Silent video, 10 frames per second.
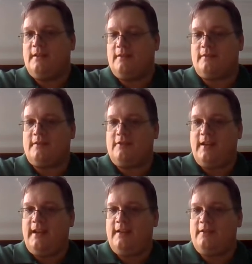There's a
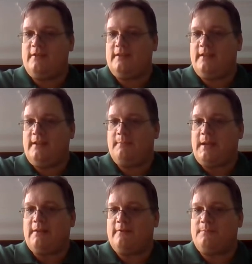change in the
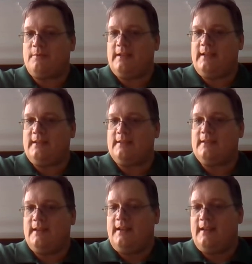amount of breeze,
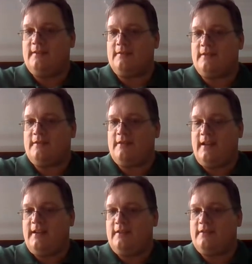and there's a
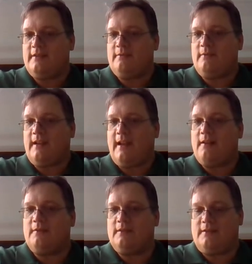change in
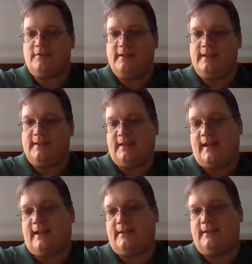how the tree is
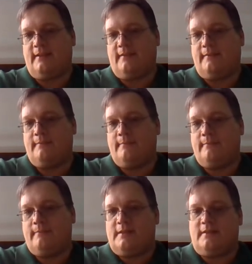acting.
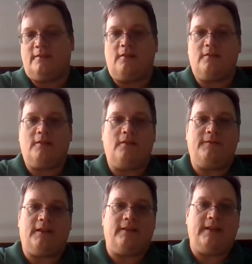This is called
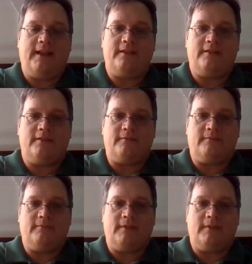covariation.